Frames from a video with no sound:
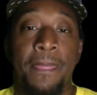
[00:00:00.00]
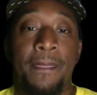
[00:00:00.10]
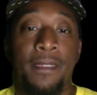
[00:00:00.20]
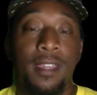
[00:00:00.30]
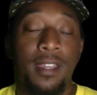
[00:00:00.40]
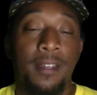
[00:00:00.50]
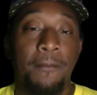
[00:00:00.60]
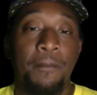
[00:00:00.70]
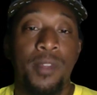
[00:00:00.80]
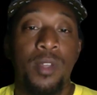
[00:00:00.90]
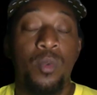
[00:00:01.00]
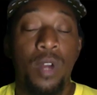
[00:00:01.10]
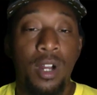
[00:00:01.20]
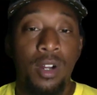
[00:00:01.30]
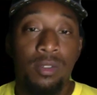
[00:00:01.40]
Okay.
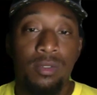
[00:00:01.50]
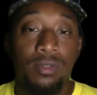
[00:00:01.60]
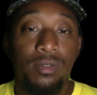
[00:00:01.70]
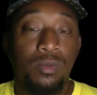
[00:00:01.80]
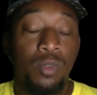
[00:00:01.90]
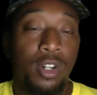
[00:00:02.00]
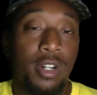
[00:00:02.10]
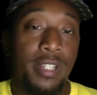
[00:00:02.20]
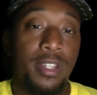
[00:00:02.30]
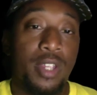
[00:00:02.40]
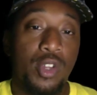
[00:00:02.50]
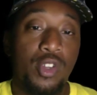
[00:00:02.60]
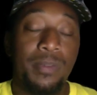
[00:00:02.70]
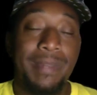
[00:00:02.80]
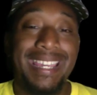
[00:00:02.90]
Well, we're going to
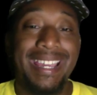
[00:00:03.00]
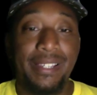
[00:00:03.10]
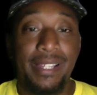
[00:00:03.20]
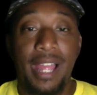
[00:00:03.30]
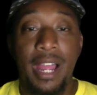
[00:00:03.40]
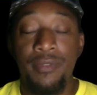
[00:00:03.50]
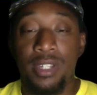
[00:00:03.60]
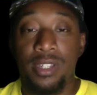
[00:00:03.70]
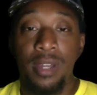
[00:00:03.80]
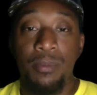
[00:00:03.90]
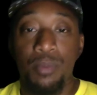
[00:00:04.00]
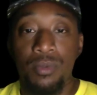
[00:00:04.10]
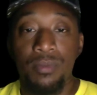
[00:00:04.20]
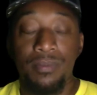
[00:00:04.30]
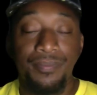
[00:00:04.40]
use me as a live example.
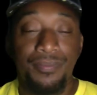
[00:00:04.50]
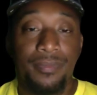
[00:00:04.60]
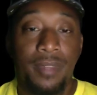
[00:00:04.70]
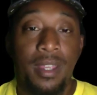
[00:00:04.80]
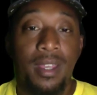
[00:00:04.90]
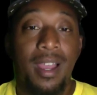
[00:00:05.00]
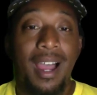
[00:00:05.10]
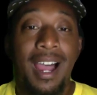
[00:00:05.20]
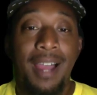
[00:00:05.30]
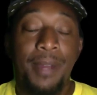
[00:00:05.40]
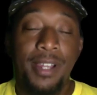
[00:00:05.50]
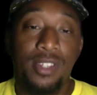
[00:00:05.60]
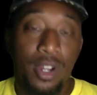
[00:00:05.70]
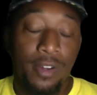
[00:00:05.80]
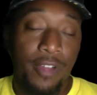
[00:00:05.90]
I
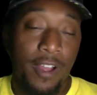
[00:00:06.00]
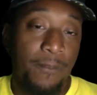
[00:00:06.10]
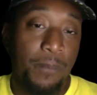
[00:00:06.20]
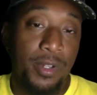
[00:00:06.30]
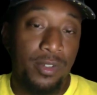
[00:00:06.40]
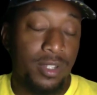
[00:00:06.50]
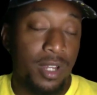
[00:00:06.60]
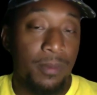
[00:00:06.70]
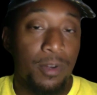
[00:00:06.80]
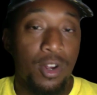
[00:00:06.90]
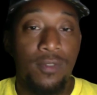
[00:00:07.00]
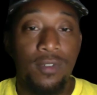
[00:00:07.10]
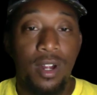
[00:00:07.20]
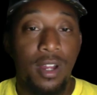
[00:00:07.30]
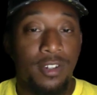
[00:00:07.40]
myself have built up over
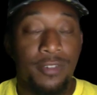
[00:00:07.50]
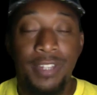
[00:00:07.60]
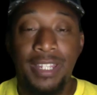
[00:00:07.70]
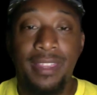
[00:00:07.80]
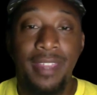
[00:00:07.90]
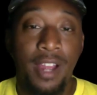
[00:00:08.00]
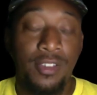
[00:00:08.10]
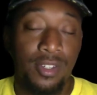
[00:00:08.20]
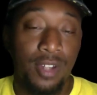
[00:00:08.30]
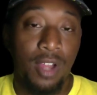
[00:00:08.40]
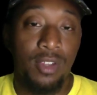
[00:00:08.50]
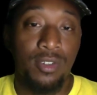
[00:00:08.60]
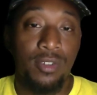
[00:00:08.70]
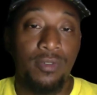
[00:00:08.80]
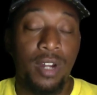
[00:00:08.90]

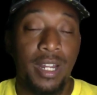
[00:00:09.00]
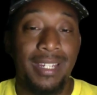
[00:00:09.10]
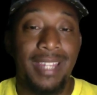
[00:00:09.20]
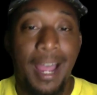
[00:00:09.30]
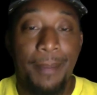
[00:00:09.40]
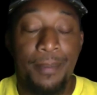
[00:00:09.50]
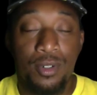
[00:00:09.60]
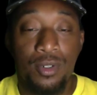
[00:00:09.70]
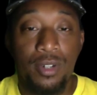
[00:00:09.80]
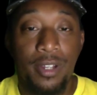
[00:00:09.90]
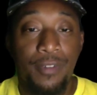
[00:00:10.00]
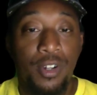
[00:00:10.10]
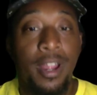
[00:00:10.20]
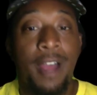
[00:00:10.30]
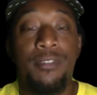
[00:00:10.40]
$150,000 of credit capital. If you're
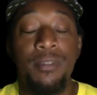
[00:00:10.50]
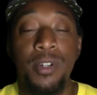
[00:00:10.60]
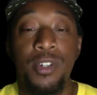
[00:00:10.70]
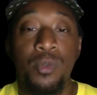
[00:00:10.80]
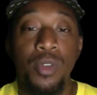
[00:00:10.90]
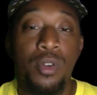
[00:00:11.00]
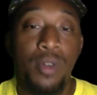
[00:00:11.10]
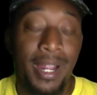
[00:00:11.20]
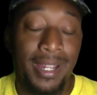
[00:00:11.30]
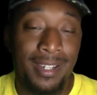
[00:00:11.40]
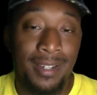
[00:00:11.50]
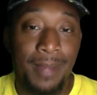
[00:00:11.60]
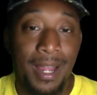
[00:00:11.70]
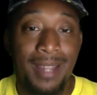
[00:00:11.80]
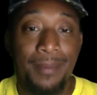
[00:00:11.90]
not familiar with who I am
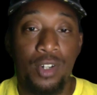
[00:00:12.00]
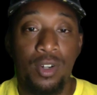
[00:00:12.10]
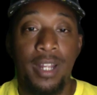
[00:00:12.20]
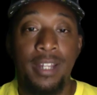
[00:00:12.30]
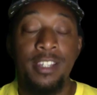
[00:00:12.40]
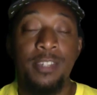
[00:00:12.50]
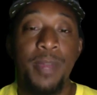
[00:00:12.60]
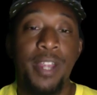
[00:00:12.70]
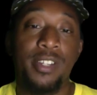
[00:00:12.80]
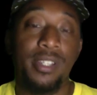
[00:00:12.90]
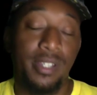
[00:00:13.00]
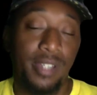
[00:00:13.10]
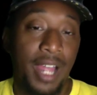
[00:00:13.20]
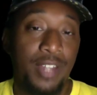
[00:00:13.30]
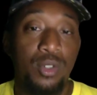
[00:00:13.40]
a credit specialist.
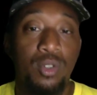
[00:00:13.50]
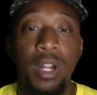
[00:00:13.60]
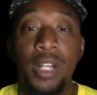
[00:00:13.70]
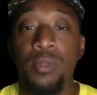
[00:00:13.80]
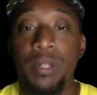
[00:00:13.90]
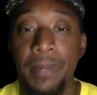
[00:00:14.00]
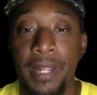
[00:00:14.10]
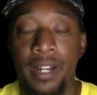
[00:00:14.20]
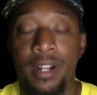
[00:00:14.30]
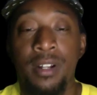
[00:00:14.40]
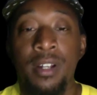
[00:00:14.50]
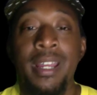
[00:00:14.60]
I do credit repair,